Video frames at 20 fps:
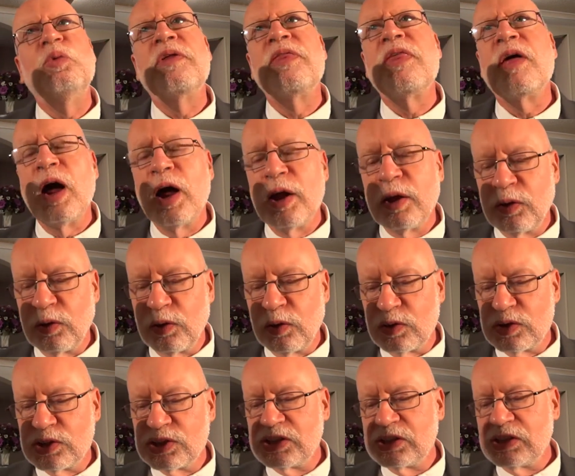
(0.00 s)
with
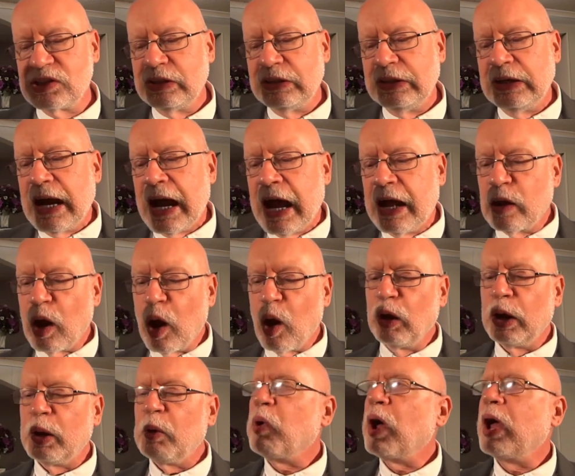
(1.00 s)
others. And the
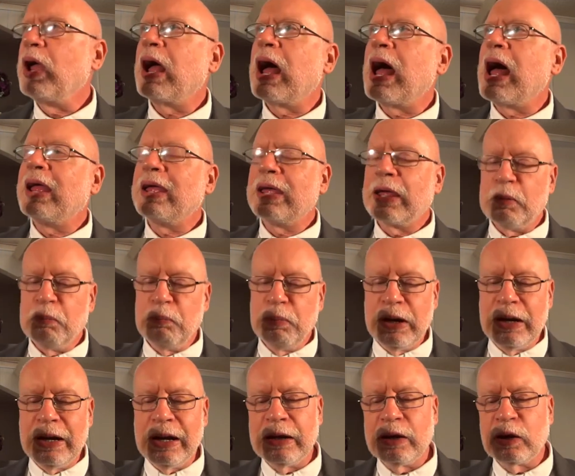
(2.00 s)
only way I can
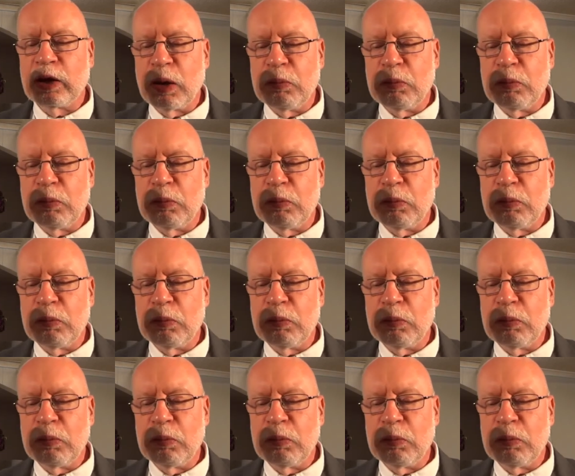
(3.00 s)
be in